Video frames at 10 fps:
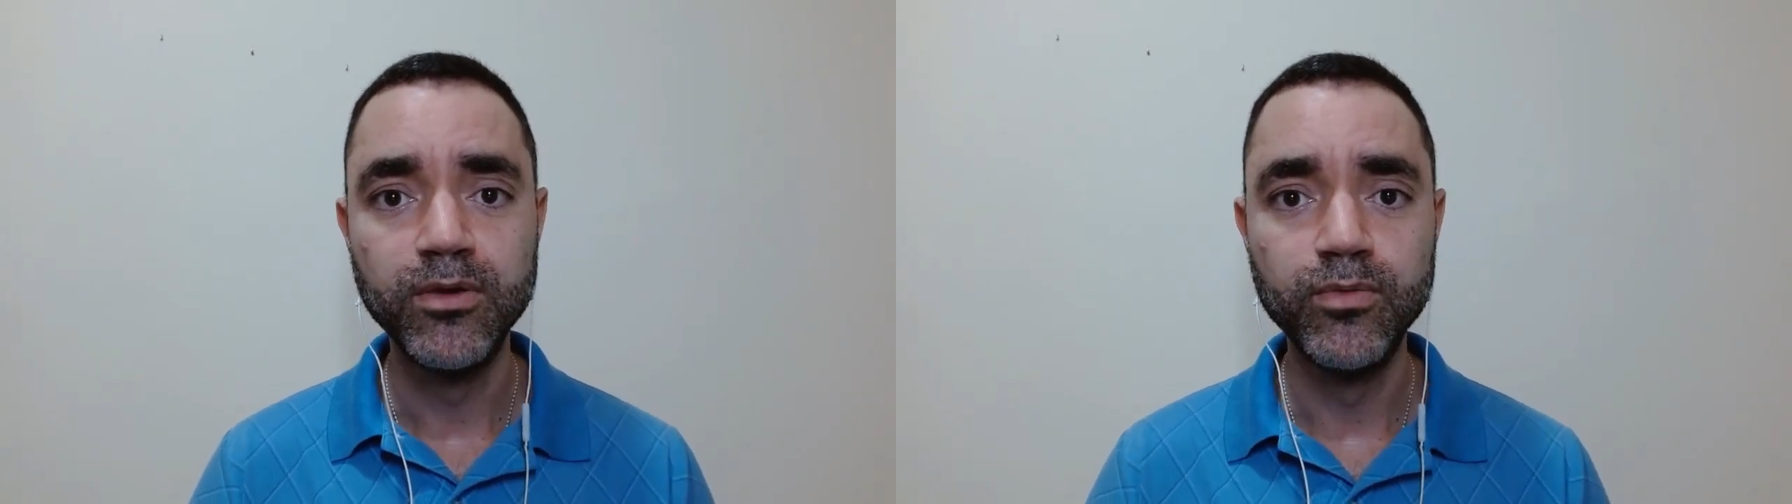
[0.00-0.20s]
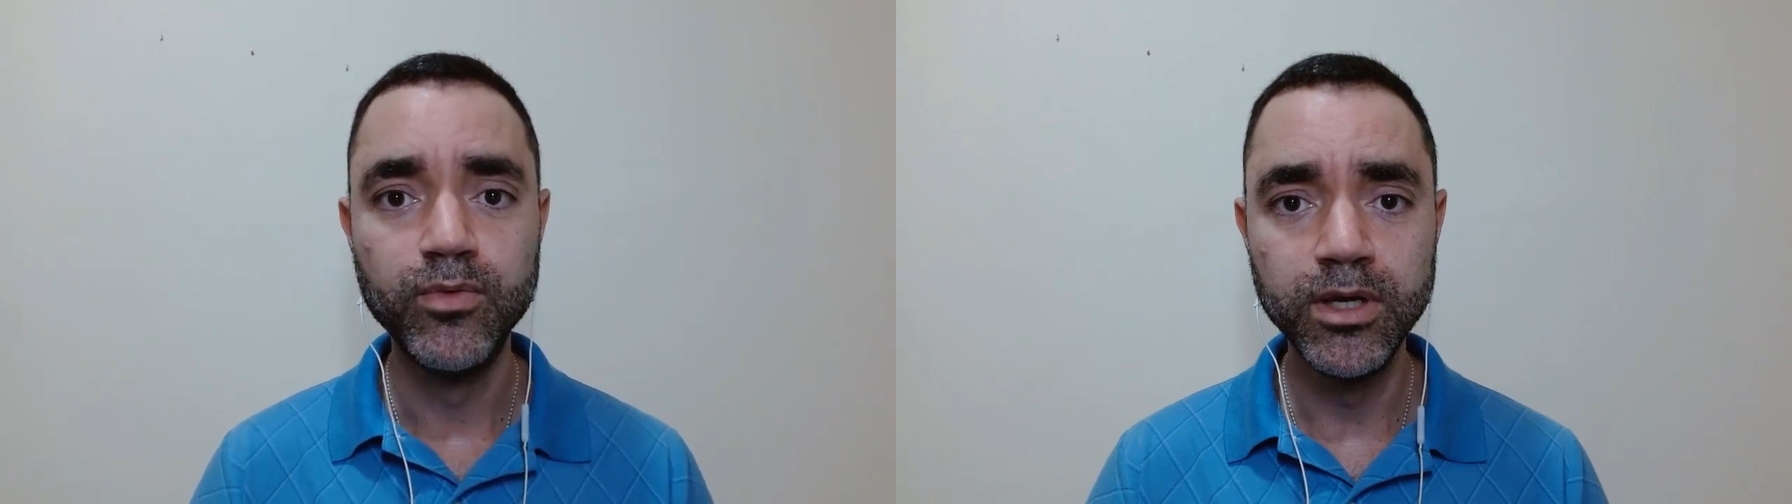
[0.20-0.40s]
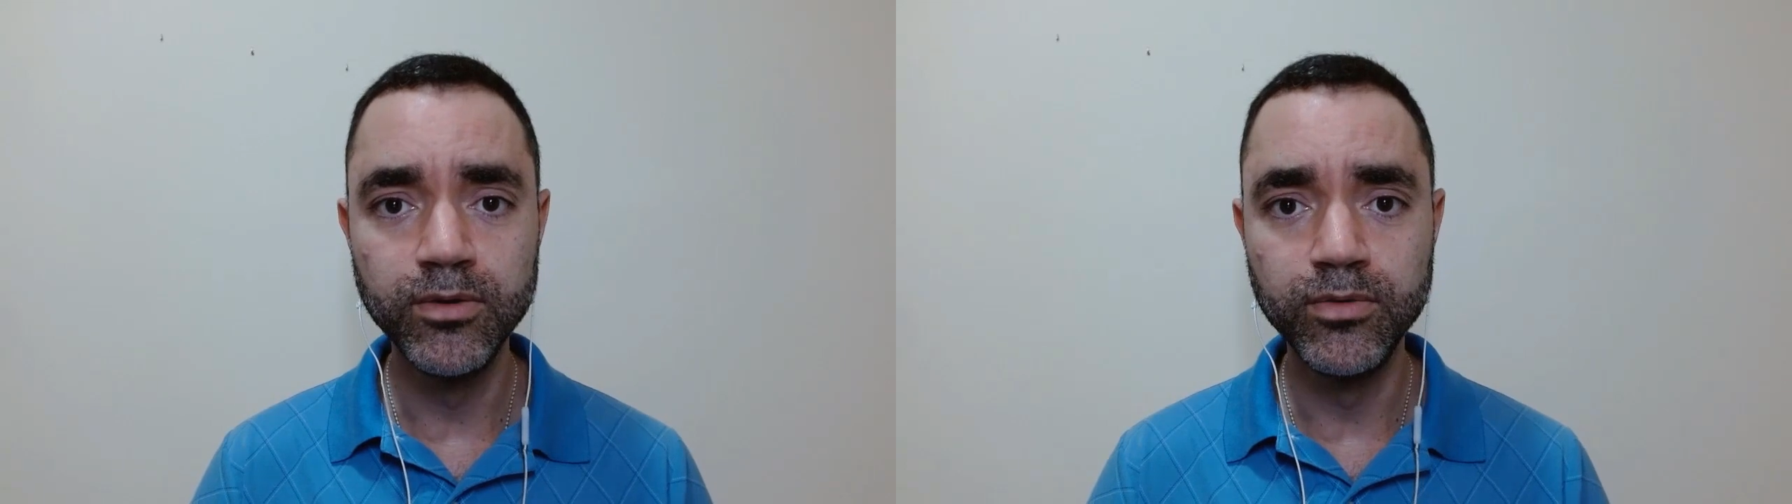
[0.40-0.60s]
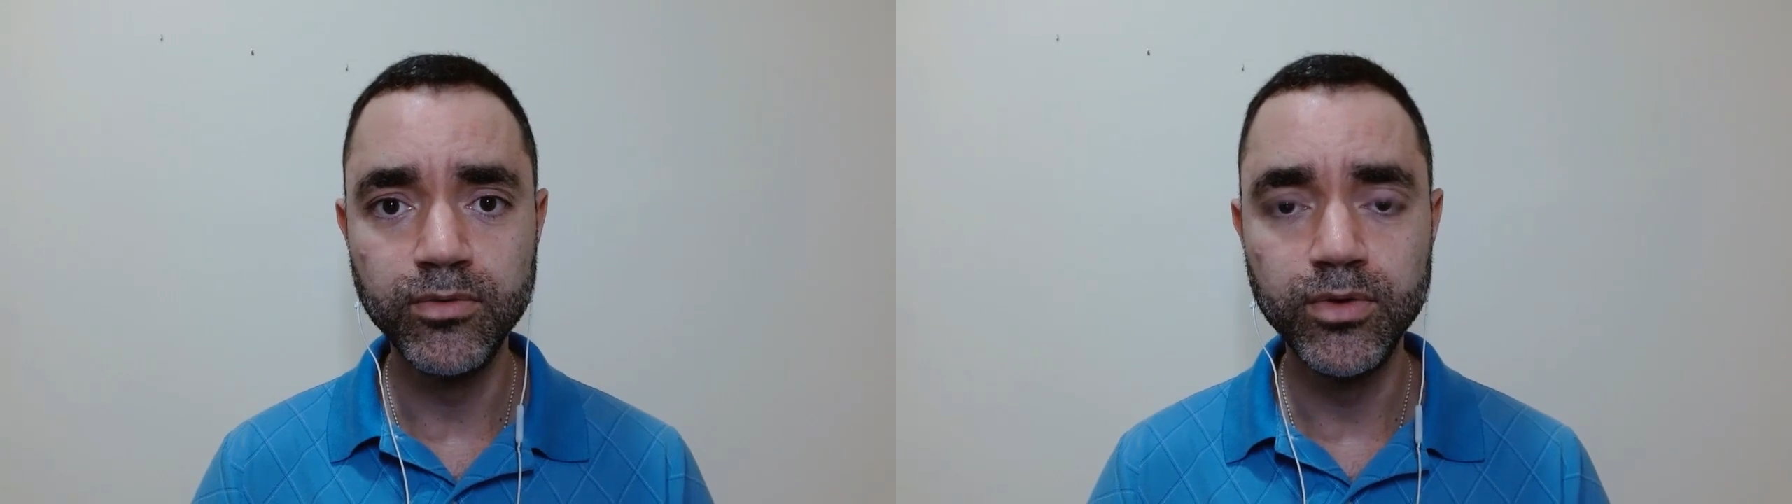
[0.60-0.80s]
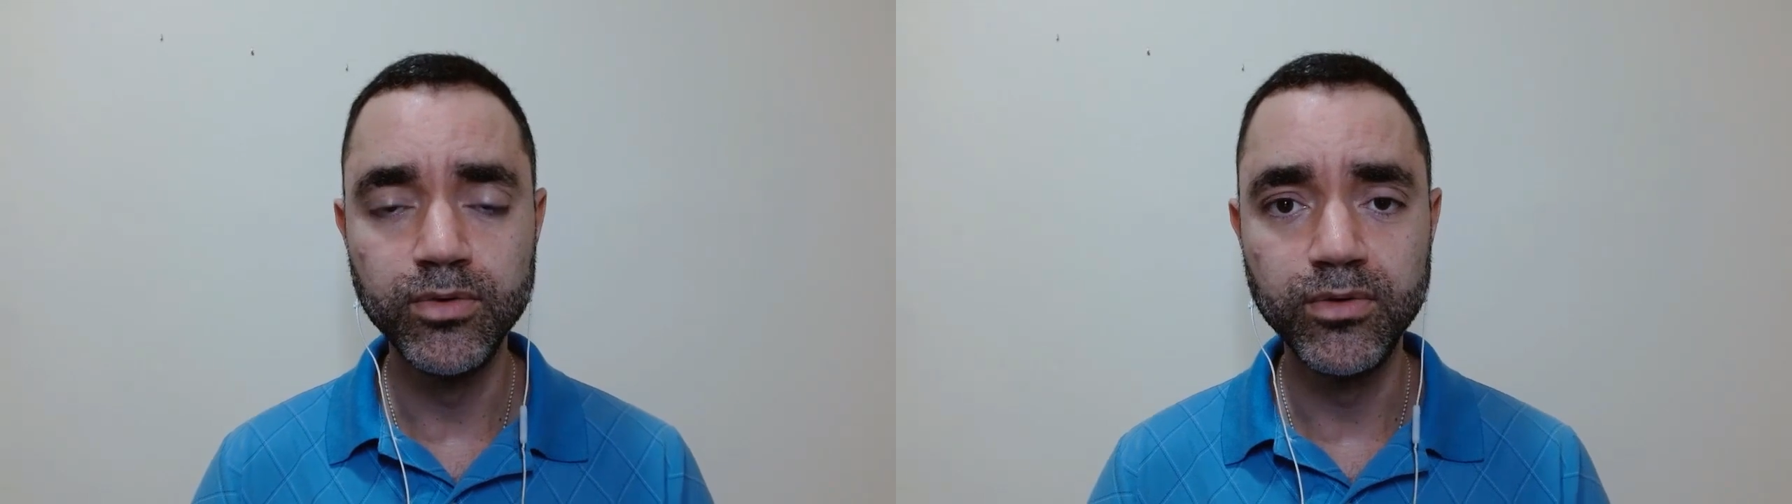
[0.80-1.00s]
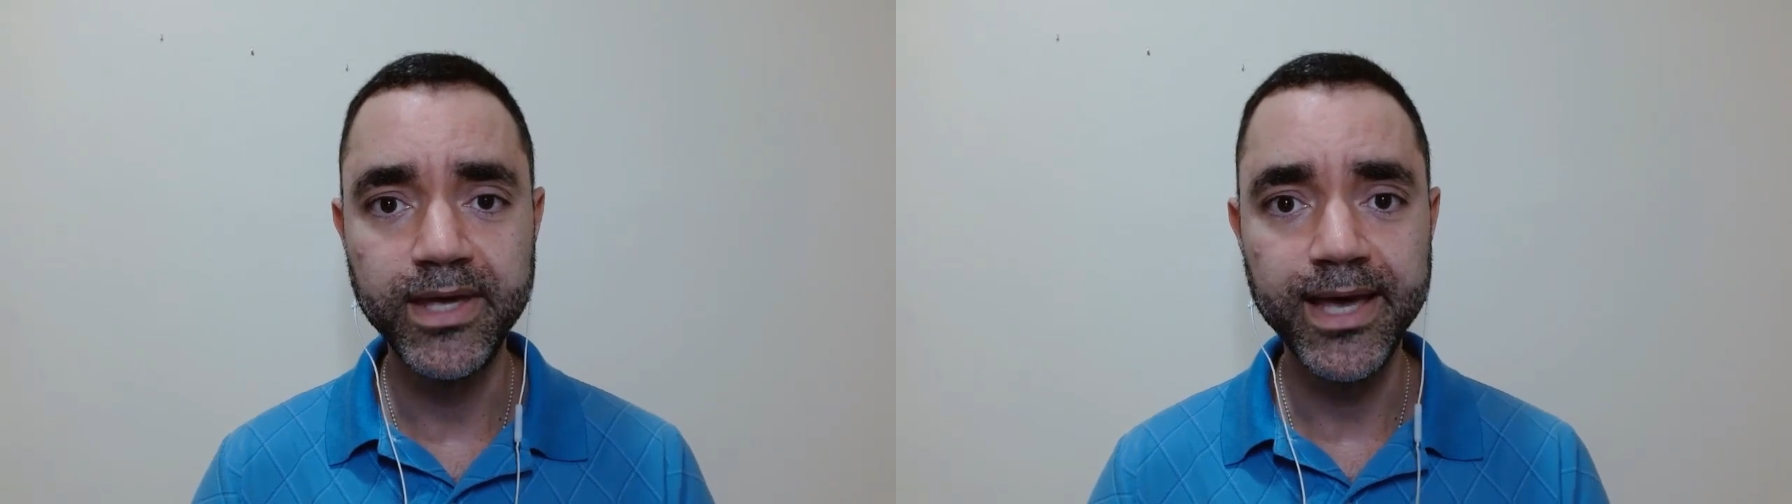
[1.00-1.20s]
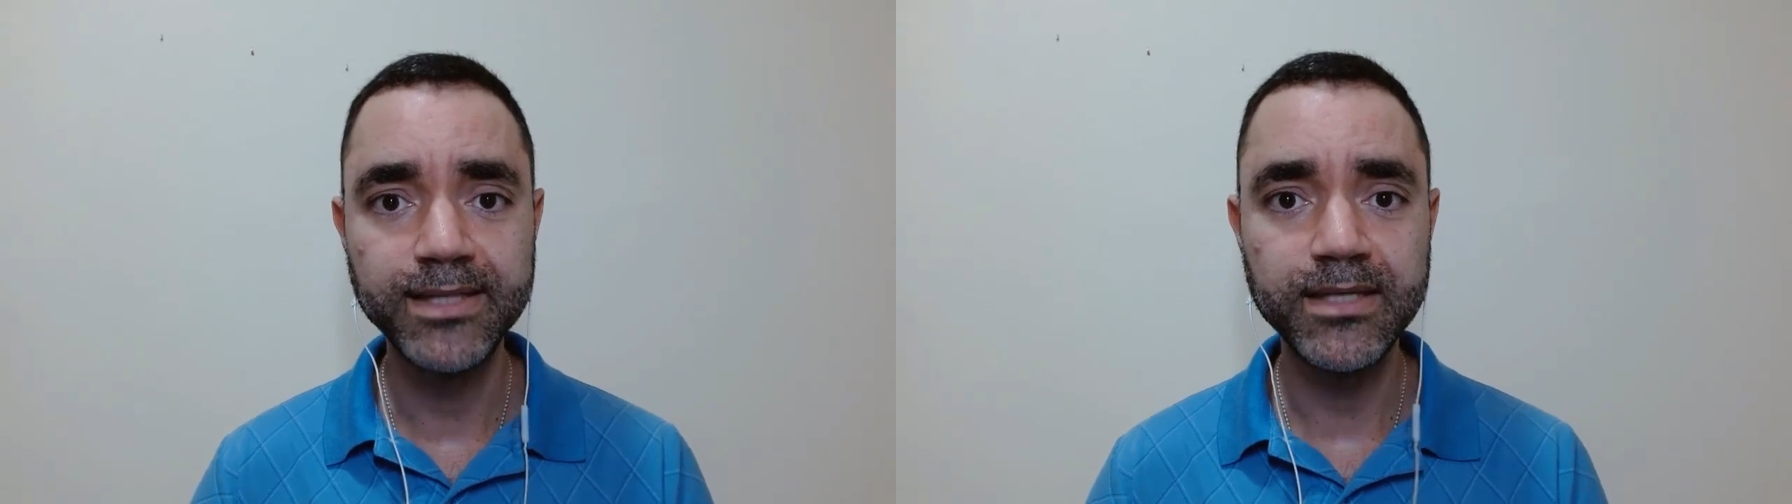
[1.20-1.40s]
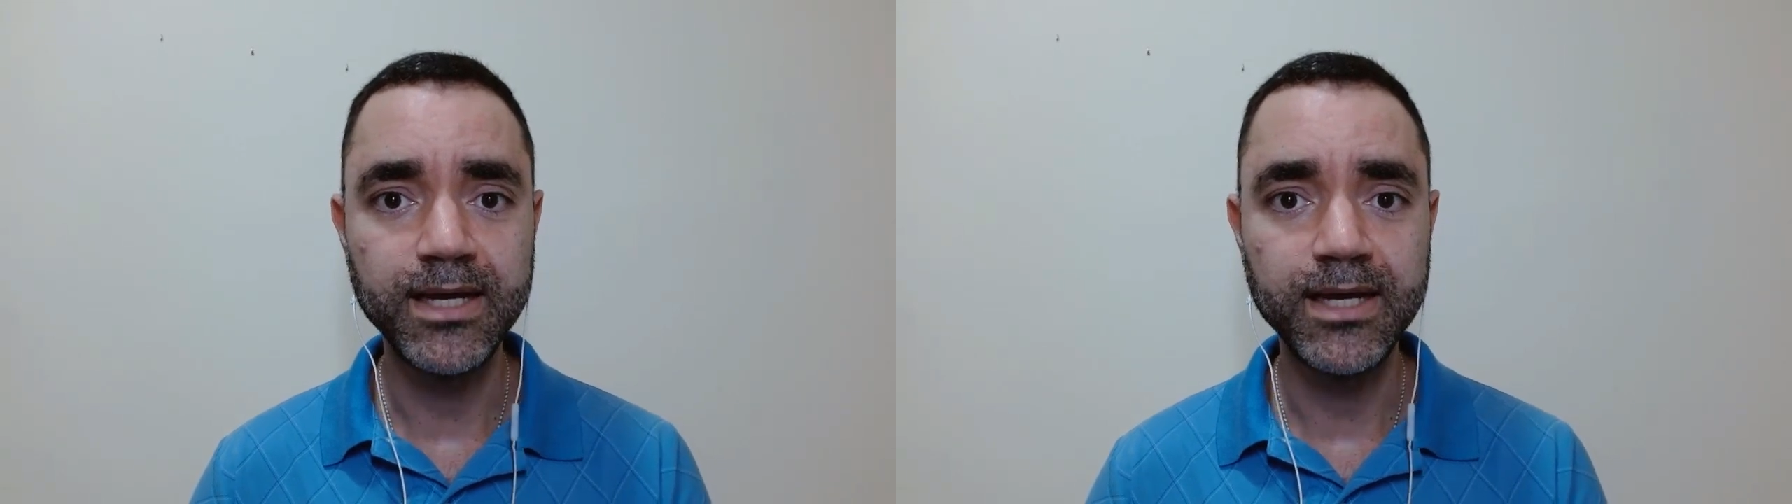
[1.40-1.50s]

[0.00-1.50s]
will you get